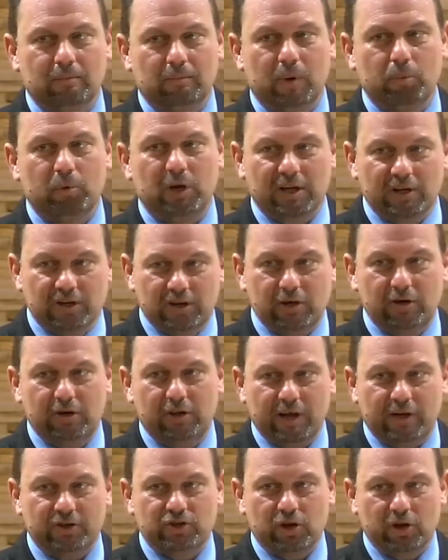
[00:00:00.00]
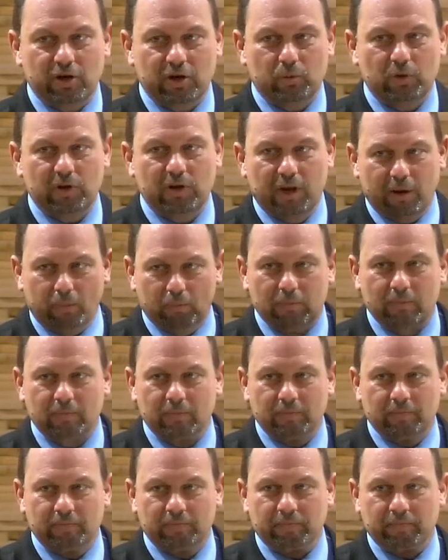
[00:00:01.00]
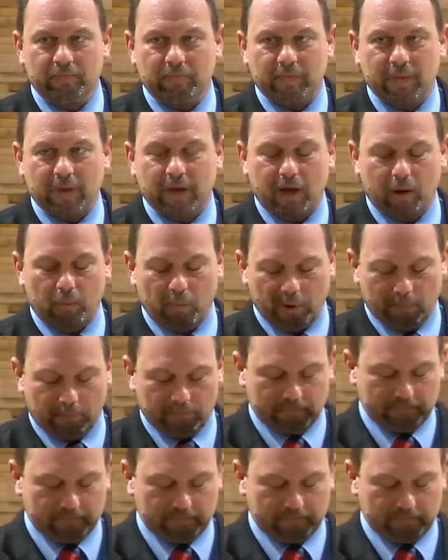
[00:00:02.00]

May we continue that journey with him. Amen.